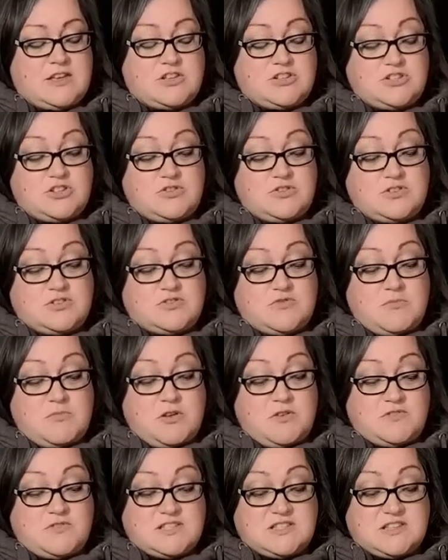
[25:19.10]
Judas
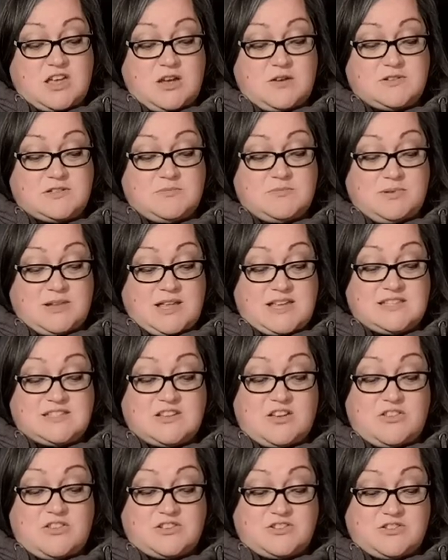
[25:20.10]
removed his coat and placed
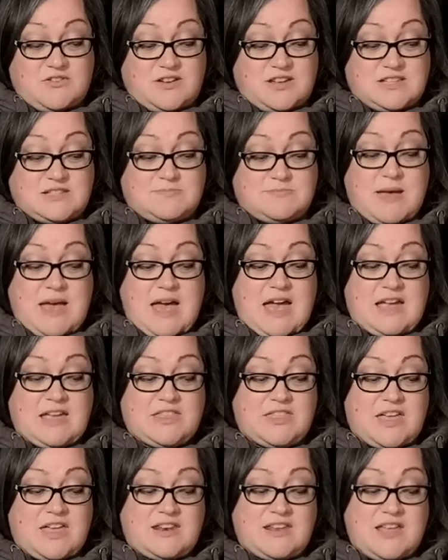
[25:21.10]
it on the donkey's back,
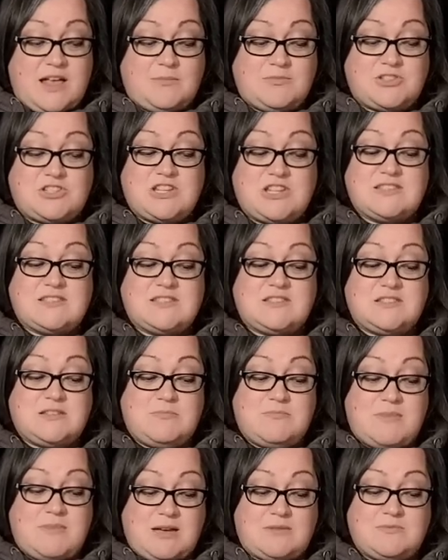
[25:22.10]
then helped Jesus to
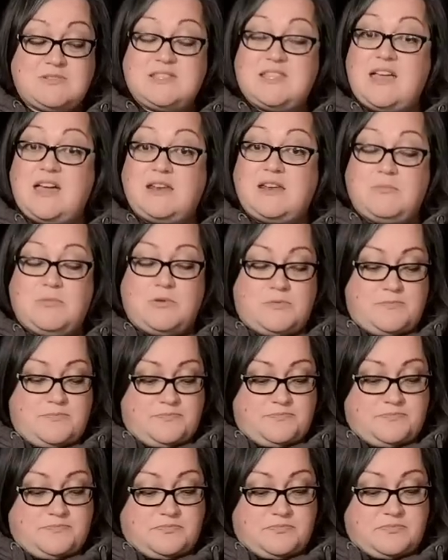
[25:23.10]
mount the animal.
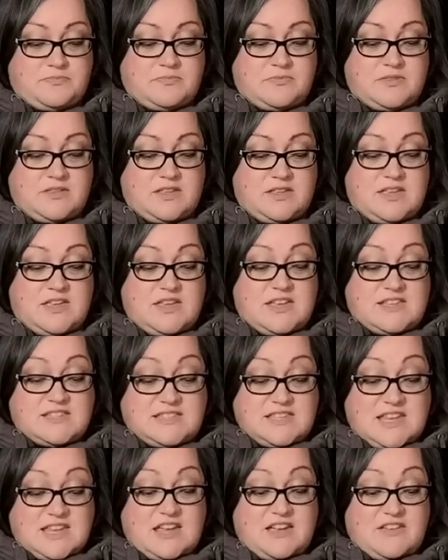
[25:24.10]

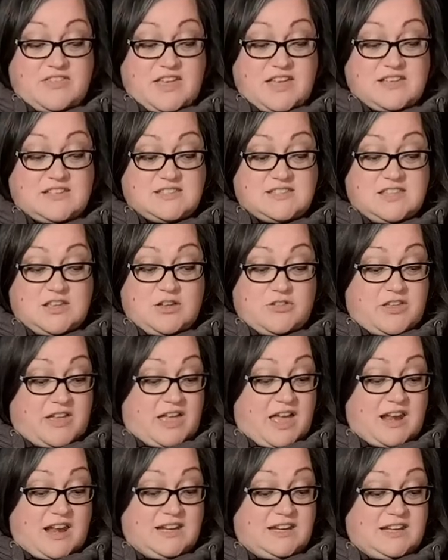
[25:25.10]
Seeing this, the other
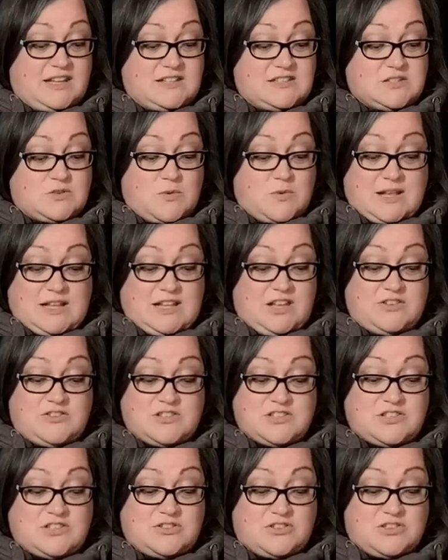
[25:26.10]
Galileans quickly
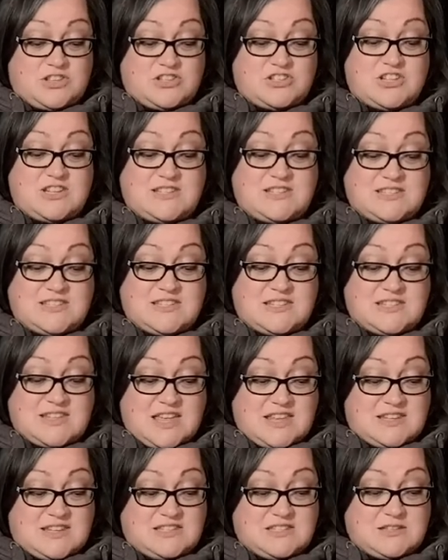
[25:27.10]
understood that Jesus
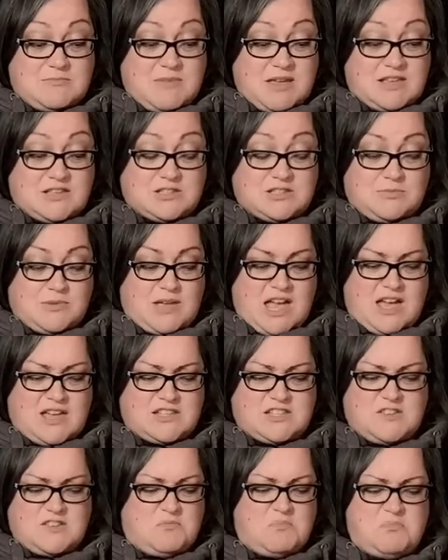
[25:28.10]
intended to make some
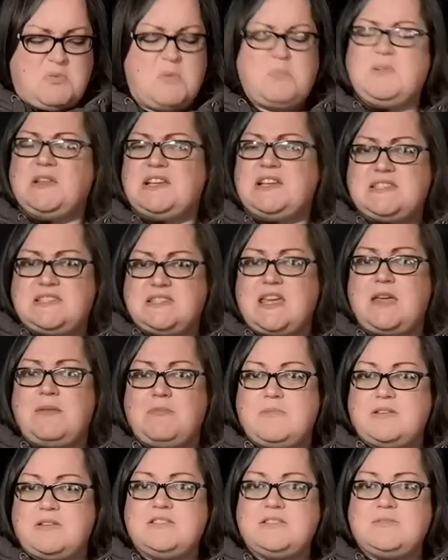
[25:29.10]
kind of public
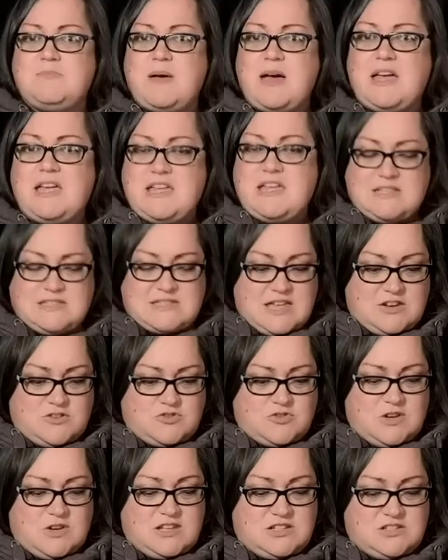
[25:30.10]
statement by his
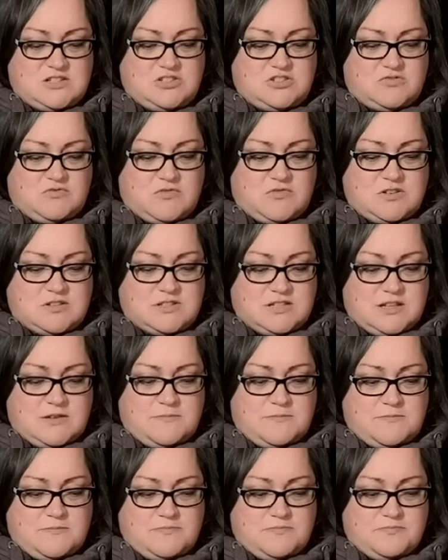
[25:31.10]
entry into Jerusalem.